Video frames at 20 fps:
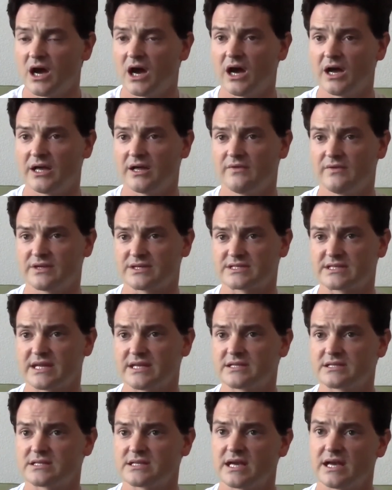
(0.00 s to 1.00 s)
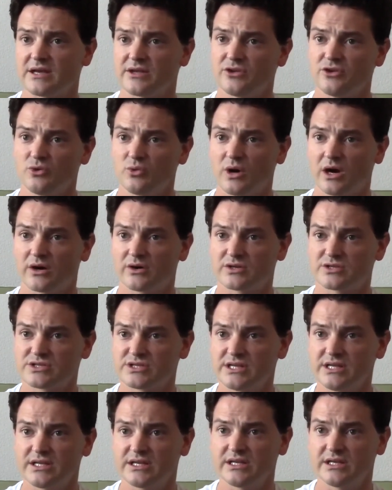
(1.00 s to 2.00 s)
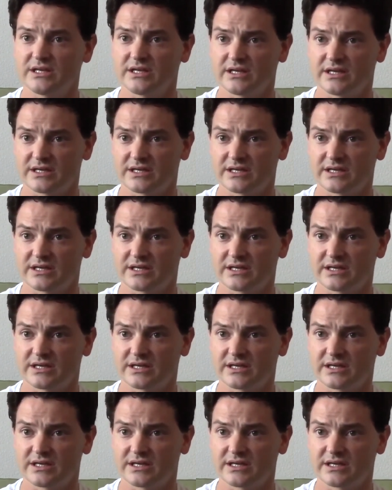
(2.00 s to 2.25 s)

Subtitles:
in the sense that you are seeking